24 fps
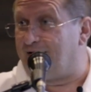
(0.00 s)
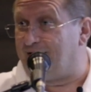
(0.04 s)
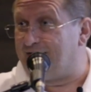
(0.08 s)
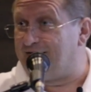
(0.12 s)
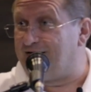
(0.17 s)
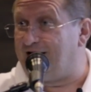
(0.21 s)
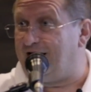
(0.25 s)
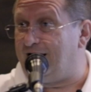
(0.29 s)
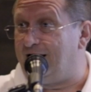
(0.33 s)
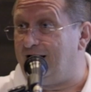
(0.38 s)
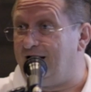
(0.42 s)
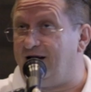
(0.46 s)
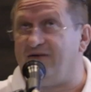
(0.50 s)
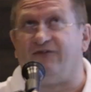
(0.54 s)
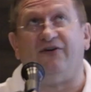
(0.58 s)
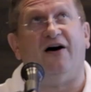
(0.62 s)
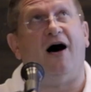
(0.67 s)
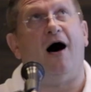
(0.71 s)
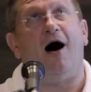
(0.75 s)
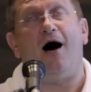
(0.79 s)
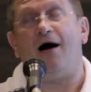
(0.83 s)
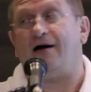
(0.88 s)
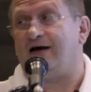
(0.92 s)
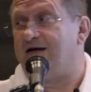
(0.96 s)
they live
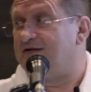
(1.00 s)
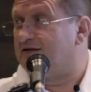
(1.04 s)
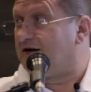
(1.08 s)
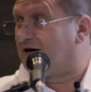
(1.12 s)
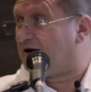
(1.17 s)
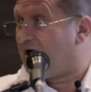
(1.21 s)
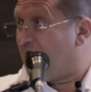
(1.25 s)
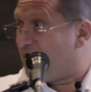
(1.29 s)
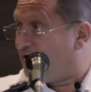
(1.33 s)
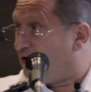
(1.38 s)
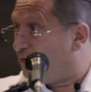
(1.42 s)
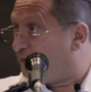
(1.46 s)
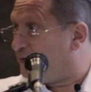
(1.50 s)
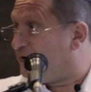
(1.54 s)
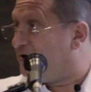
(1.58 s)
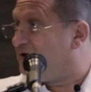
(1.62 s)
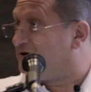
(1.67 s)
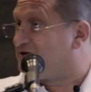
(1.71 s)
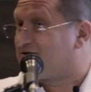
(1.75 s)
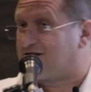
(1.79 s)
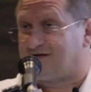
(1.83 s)
high in the canopies,